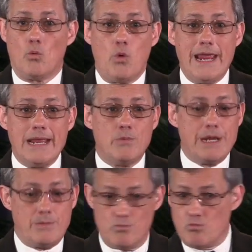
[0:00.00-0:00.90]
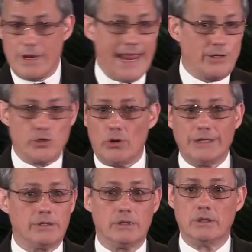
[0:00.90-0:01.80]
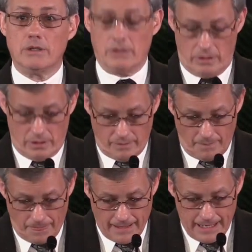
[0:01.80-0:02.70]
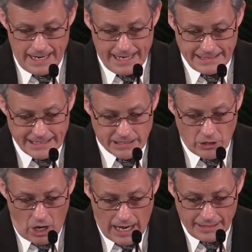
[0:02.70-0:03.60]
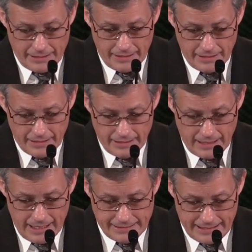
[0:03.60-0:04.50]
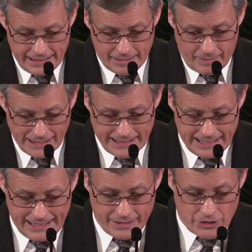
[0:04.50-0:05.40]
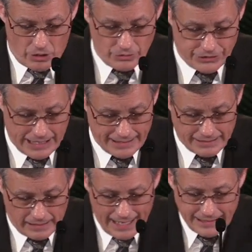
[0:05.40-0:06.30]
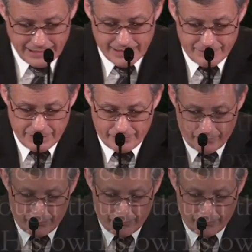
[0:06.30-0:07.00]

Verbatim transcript: We, we, we can't do it. He says, God did by sending his own son in the likeness of sinful